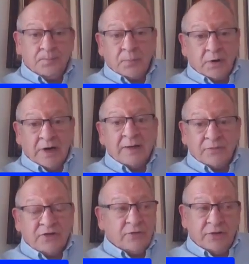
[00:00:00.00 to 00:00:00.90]

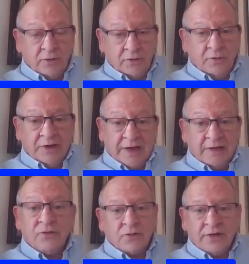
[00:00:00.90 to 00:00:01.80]
perhaps if you're doing
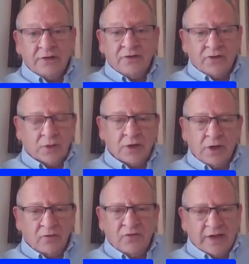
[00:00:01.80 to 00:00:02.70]
entry into a
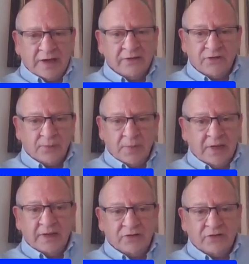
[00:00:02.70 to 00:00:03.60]
confined
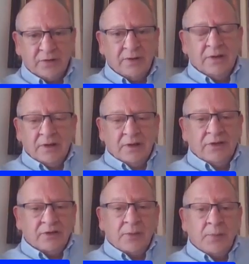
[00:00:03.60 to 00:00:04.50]
space,
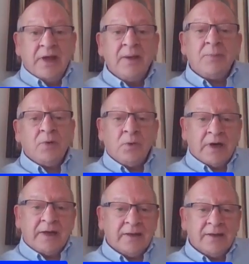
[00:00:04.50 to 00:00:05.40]
that the
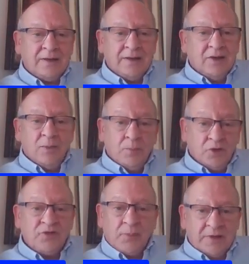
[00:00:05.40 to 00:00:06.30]
paperwork
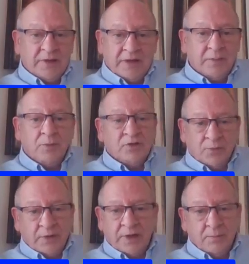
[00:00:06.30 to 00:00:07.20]
must be there, it
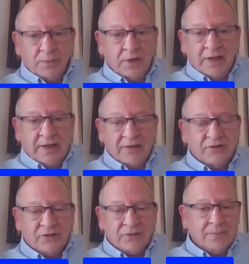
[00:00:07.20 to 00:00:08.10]
must be in
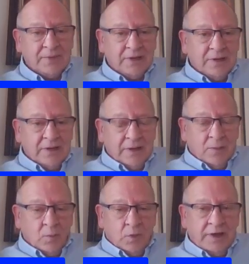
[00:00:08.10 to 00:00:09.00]
place.
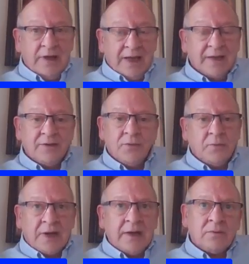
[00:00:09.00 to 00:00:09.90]
We had
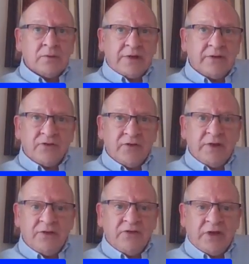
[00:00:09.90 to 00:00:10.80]
around
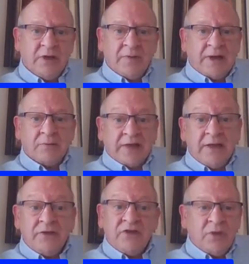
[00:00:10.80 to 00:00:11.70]
SVT around
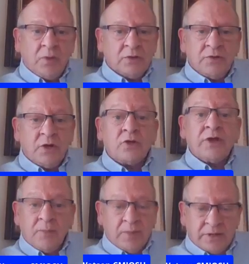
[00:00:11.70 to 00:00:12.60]
81
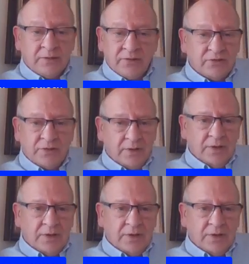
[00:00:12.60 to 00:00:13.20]
documents